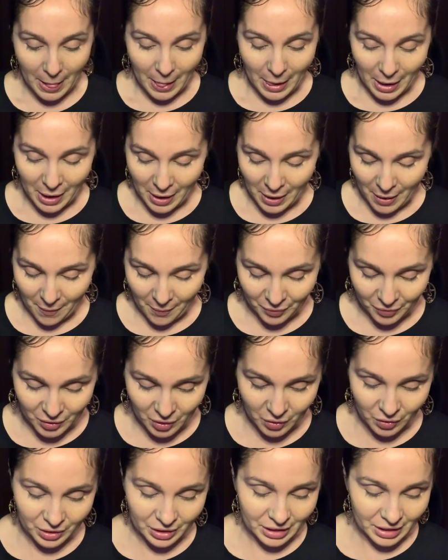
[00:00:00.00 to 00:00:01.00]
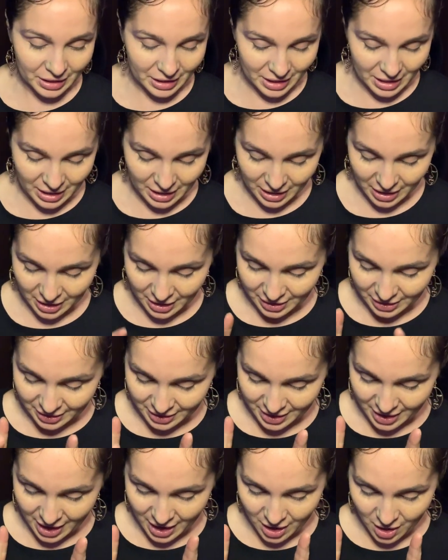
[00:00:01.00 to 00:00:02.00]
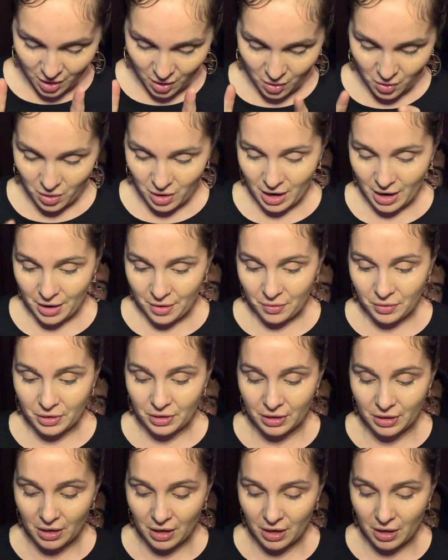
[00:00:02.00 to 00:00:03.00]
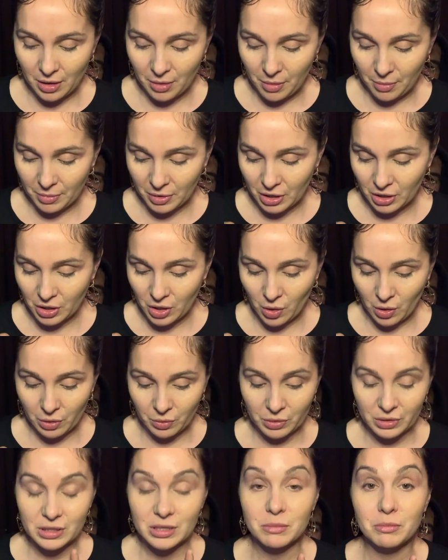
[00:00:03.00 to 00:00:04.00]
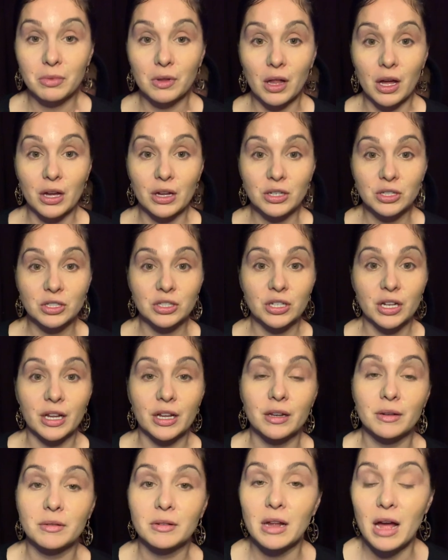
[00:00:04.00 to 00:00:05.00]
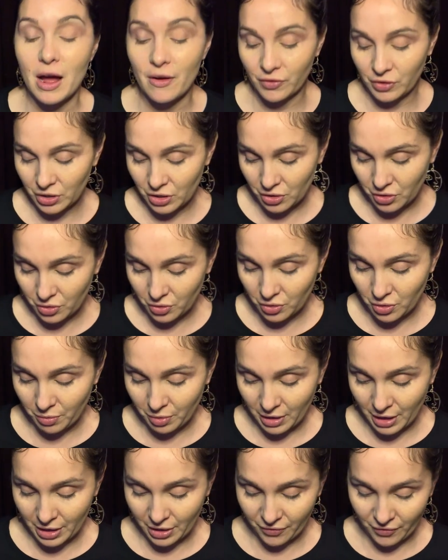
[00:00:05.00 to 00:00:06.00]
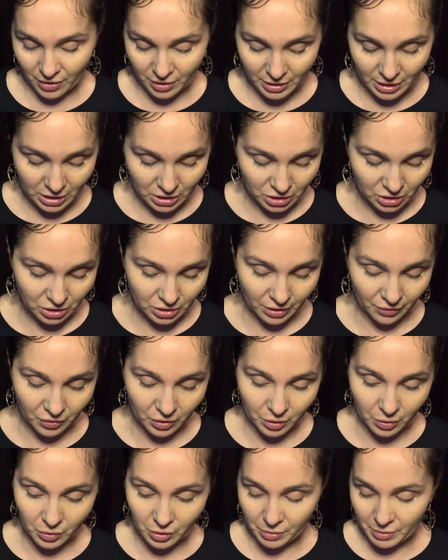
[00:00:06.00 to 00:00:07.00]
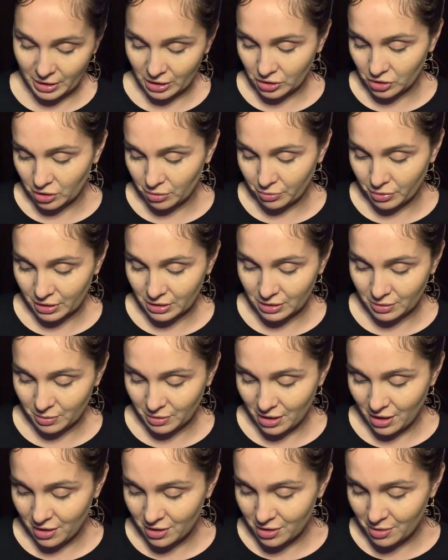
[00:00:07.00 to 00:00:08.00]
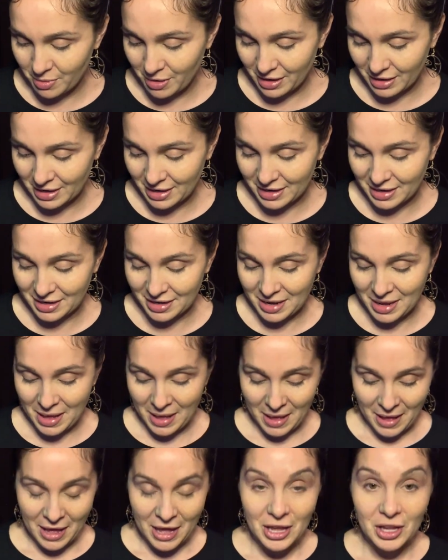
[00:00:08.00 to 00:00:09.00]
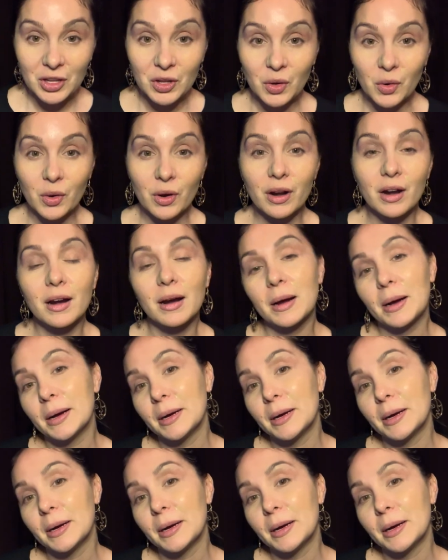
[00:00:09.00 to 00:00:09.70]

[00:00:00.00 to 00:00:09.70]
the only thing now I'm gonna go in with some blush, and after you apply your foundation, you definitely want to make sure and bring some color back in your